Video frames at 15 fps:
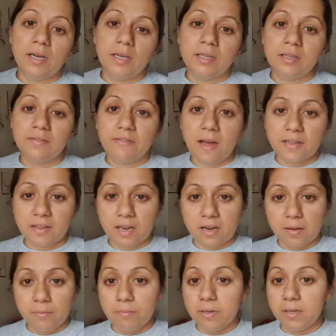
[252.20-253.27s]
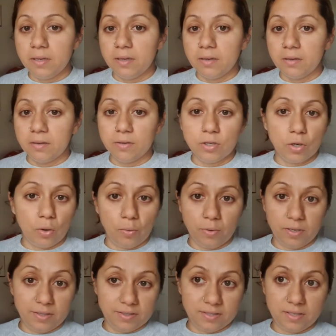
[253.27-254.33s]
fact that I'm being,
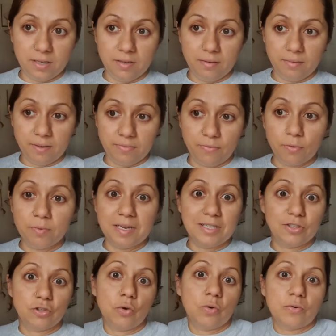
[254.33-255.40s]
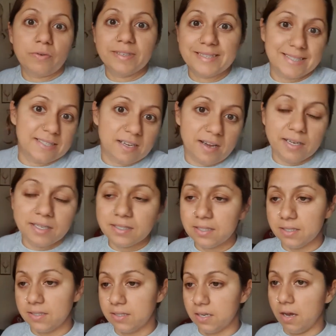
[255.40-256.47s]
it's formula is so criticized and
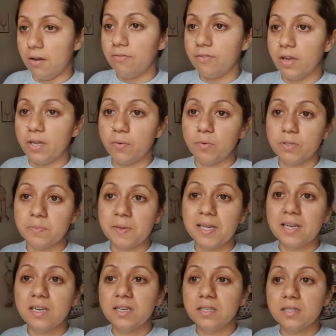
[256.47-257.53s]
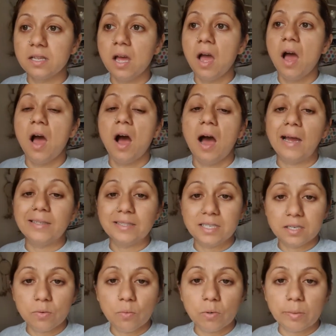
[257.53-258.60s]
stuff. It was because I
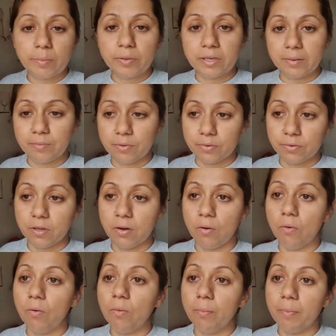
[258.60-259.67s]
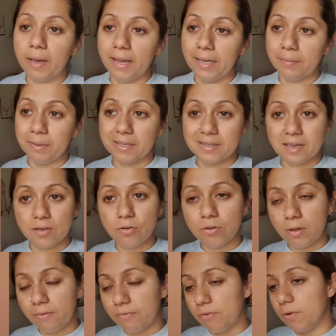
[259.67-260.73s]
didn't want to put him through the whole pain, because I knew
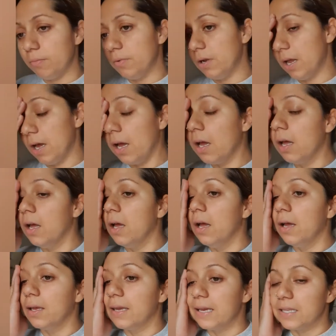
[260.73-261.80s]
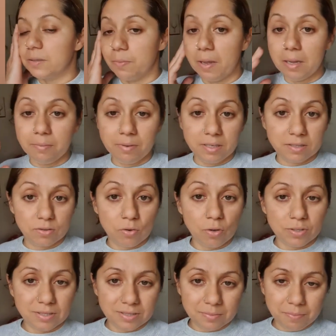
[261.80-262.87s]
that formula gets babies
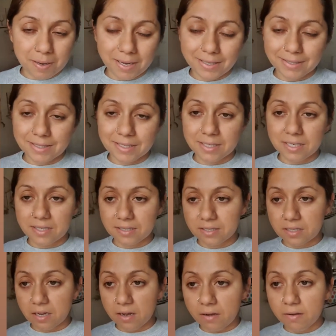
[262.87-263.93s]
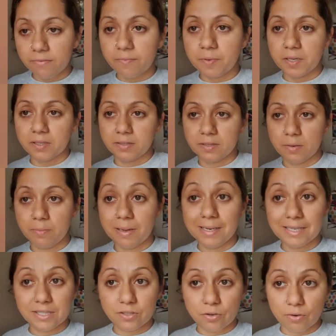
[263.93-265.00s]
constipated and stuff because their
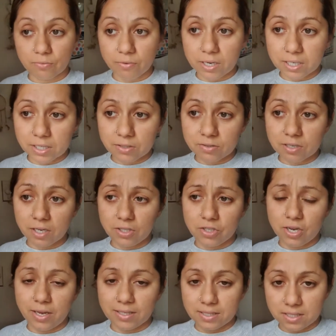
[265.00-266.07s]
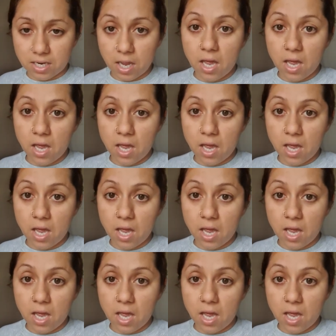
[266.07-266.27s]
belly's not ready to digest